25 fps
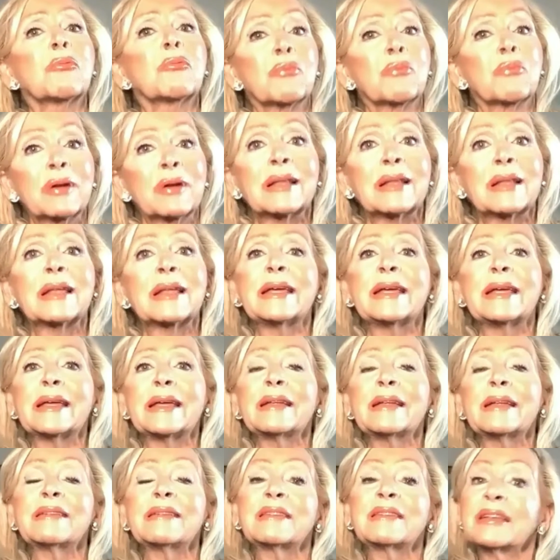really
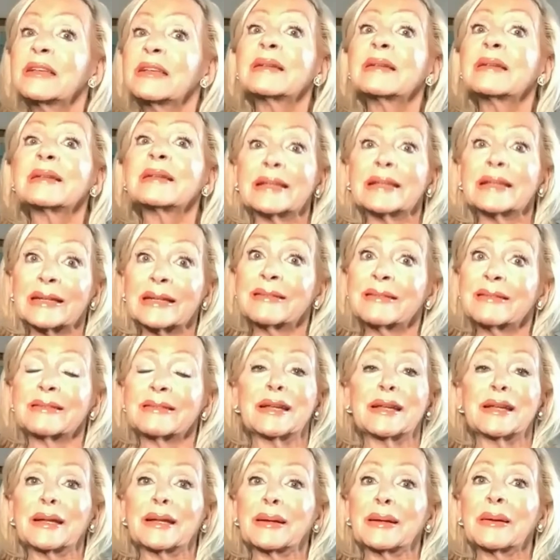intently
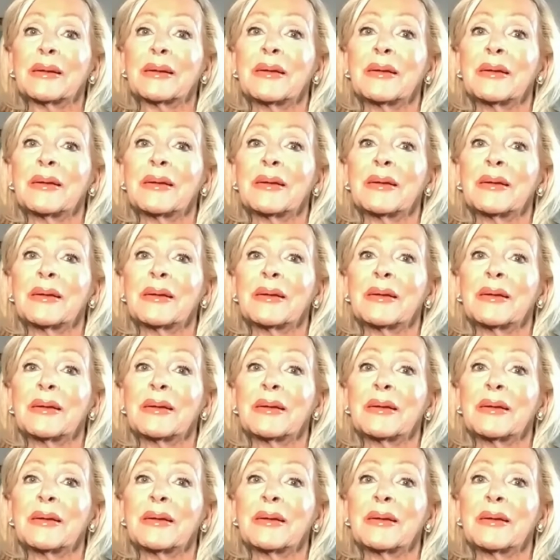listening,